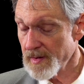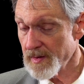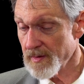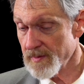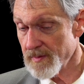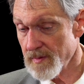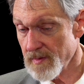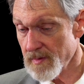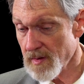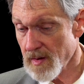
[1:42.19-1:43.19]
know,
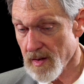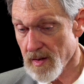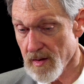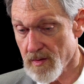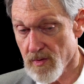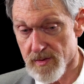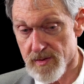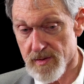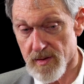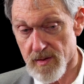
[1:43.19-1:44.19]
of
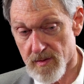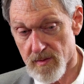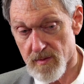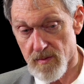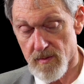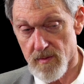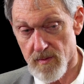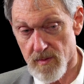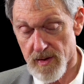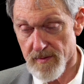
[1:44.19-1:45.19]
course,
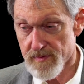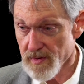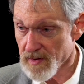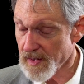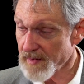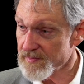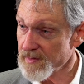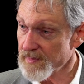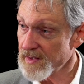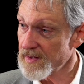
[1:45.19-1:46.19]
we have, you're going to have
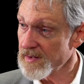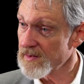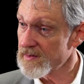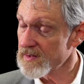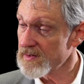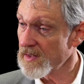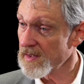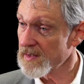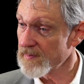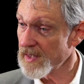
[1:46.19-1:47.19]
somebody here to
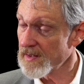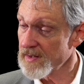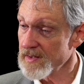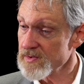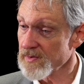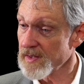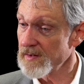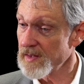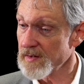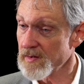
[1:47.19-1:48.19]
talk about
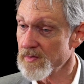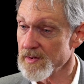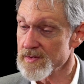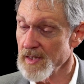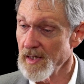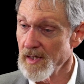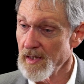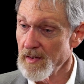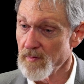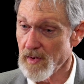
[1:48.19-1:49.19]
history, and of course,
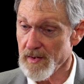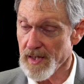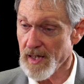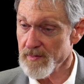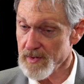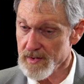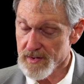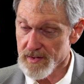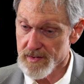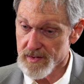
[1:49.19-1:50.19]
one of the
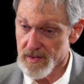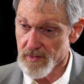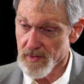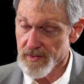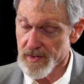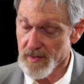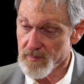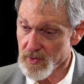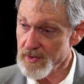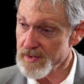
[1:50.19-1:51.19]
ironies is, you know, with the
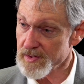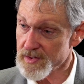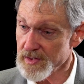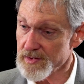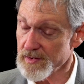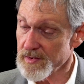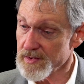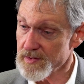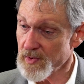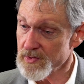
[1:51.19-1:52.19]
Bruin decision,
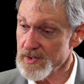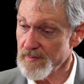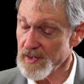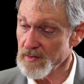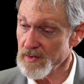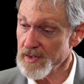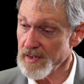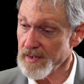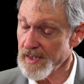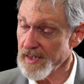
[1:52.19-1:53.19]
they're supposed to be
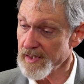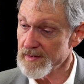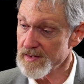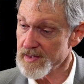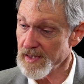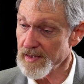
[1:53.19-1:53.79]
looking at